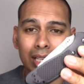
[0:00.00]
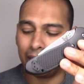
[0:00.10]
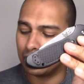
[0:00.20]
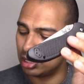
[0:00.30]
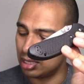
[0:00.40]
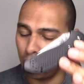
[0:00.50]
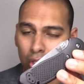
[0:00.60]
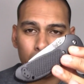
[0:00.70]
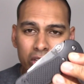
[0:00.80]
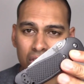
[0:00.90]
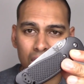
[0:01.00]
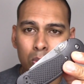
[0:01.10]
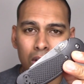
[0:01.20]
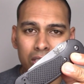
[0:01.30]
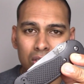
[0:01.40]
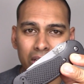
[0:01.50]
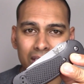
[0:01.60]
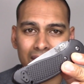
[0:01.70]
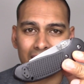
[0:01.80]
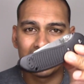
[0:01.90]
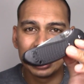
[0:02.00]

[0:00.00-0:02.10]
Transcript: Like, don't question the quality you're getting here.